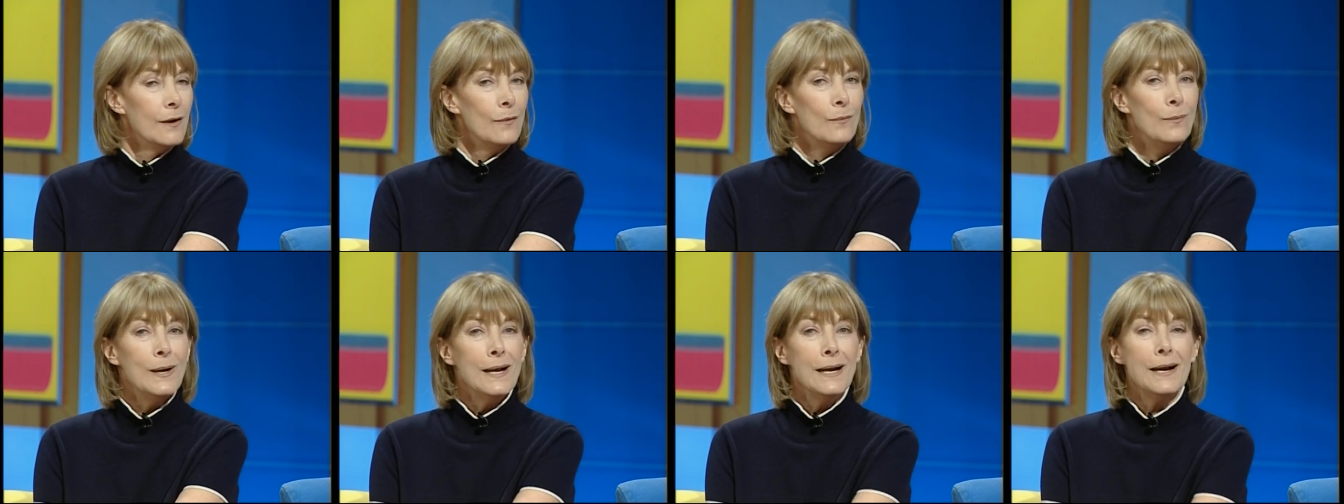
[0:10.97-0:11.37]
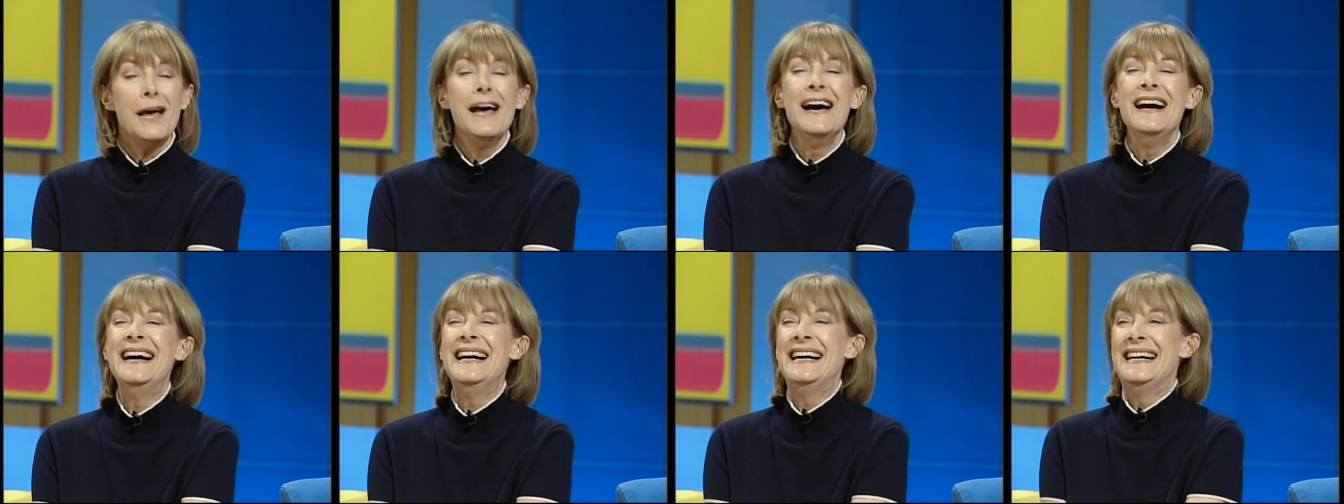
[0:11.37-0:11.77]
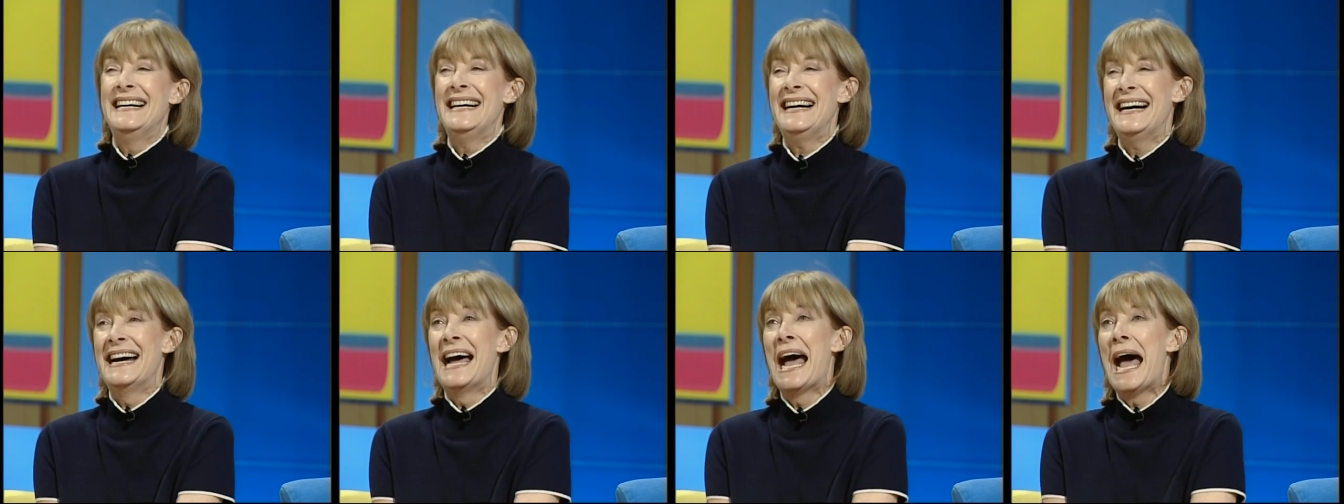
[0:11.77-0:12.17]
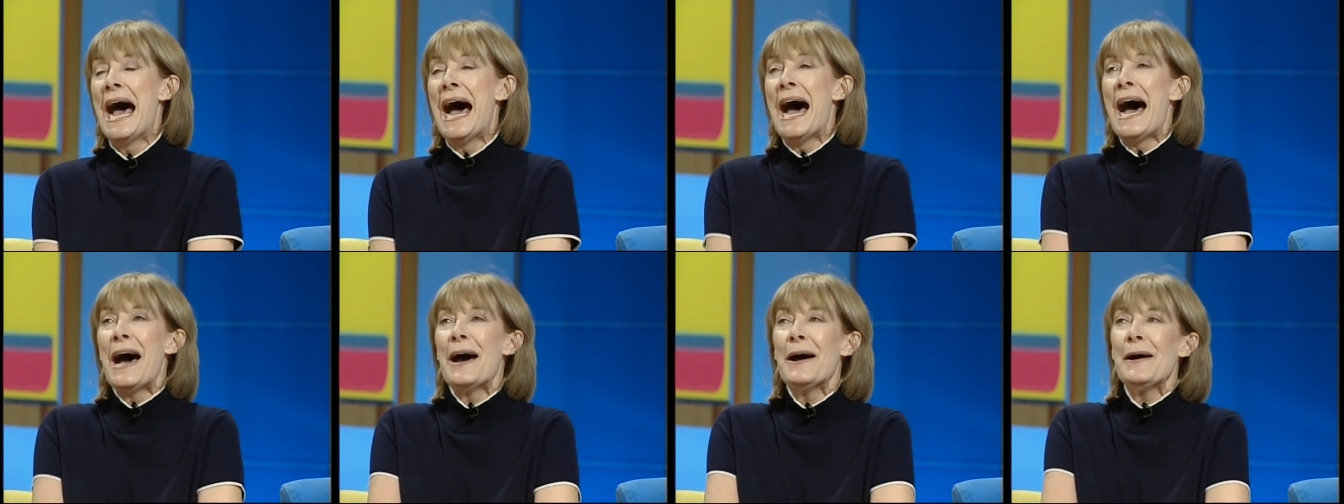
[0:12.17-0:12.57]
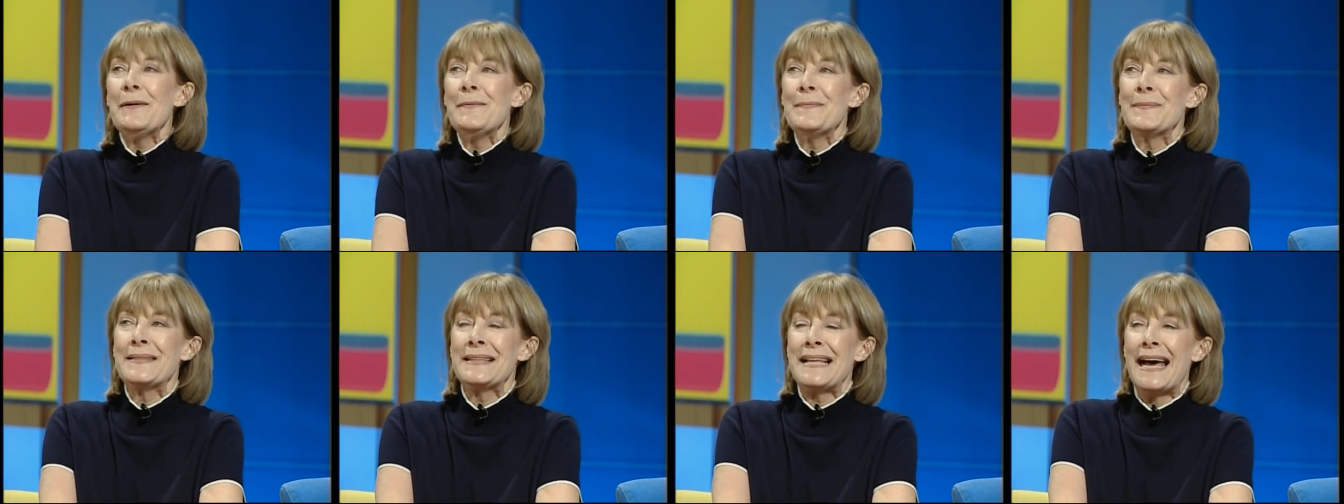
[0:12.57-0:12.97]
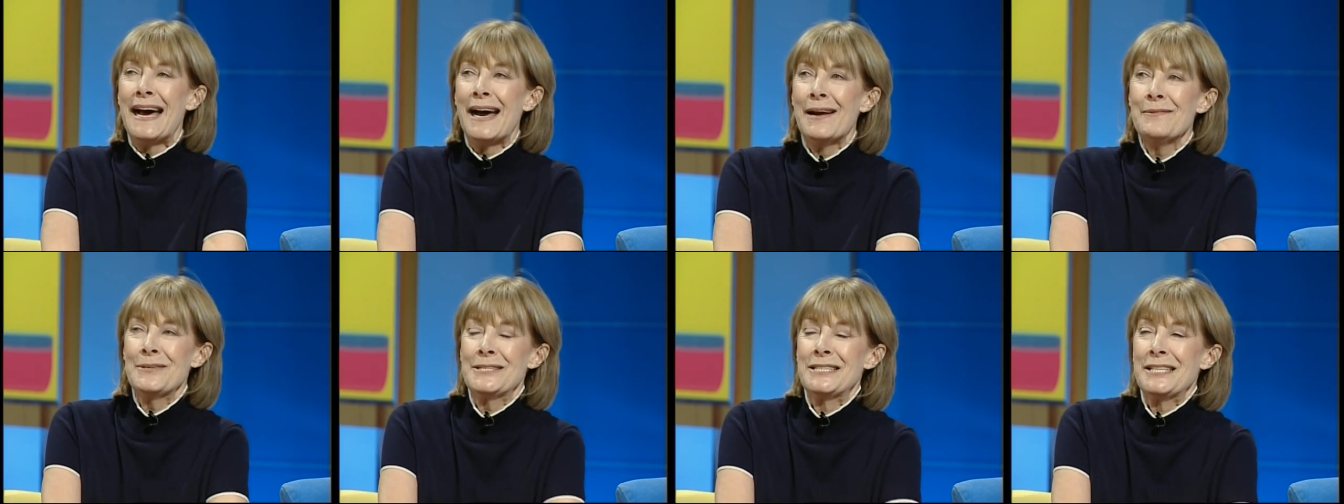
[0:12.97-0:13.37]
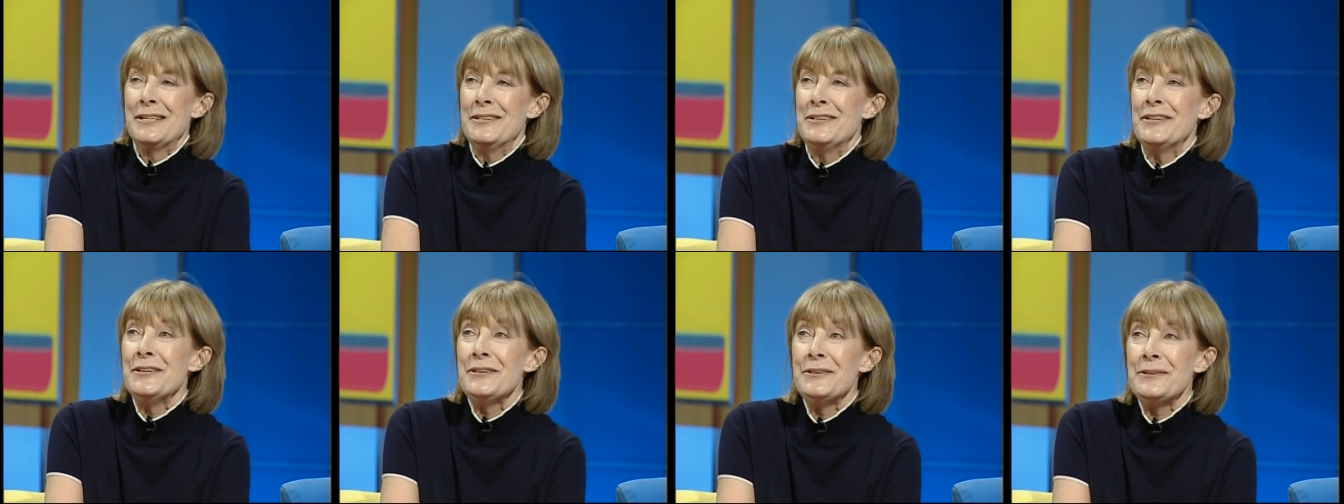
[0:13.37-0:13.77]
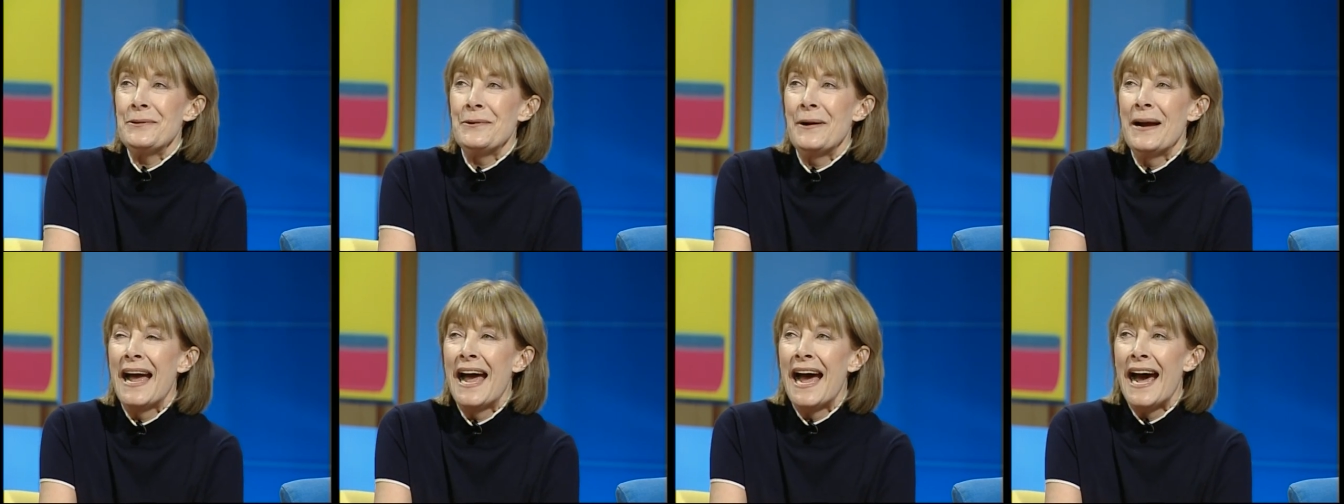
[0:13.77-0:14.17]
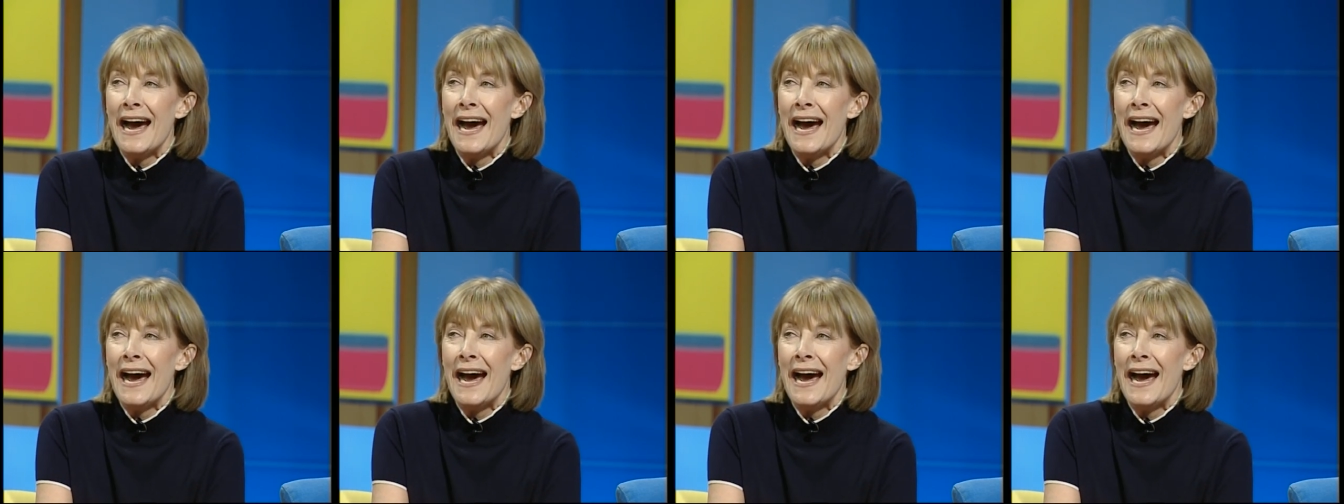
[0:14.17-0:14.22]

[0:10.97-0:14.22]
Well, I wish I knew.